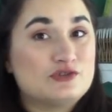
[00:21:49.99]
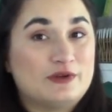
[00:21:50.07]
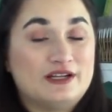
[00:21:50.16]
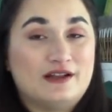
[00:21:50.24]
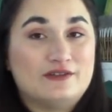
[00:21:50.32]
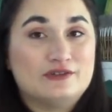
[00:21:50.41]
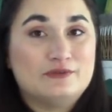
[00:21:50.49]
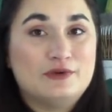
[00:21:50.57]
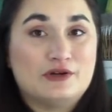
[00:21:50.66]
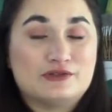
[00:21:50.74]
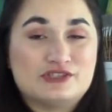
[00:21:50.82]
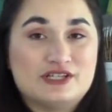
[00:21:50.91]
$20
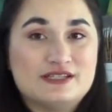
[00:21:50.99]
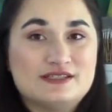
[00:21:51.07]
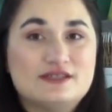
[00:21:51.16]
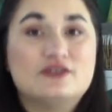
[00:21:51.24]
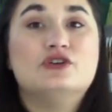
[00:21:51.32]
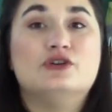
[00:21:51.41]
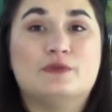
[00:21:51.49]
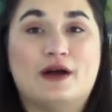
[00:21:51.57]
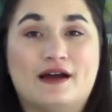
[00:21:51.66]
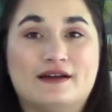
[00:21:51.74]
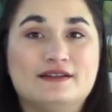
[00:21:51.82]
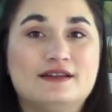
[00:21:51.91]
purchase
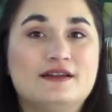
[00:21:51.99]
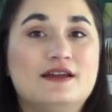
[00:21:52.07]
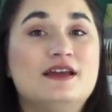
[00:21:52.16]
coupon